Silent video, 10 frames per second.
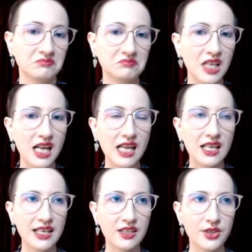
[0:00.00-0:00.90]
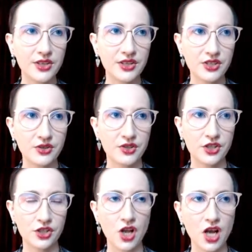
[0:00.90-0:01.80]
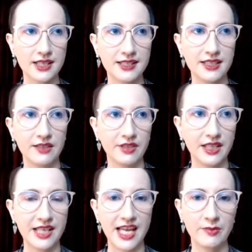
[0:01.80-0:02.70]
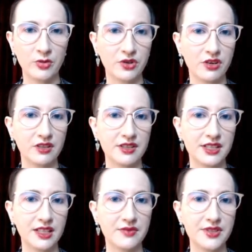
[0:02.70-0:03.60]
I like a lot of the sort of schlock stuff, like the Hammer horror stuff.